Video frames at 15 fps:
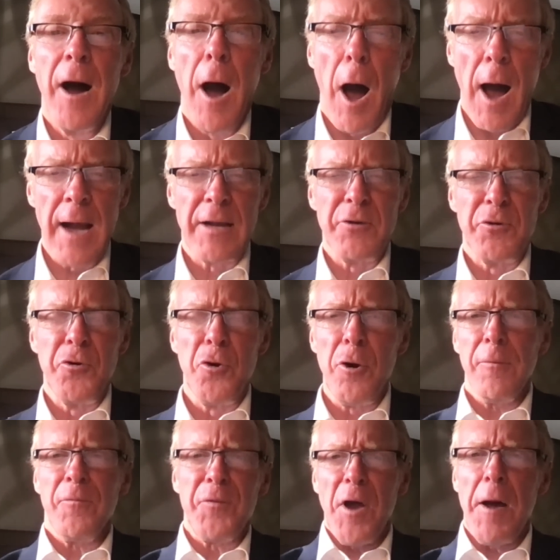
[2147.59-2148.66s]
I
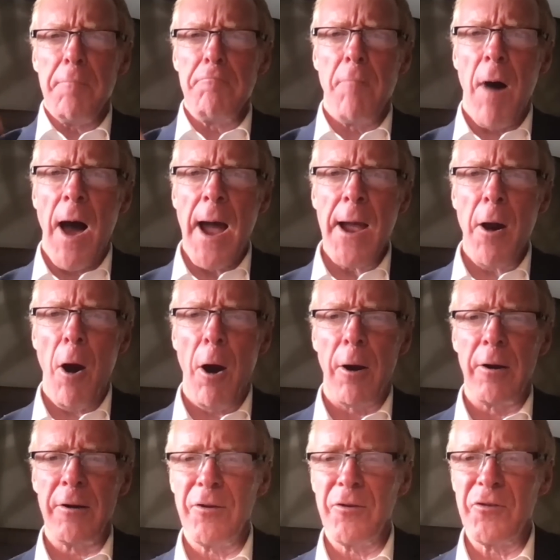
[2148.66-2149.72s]
nerved up my
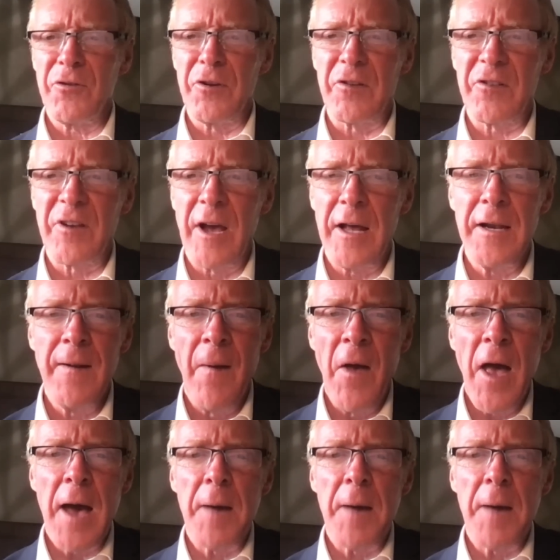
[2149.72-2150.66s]
heart, she said,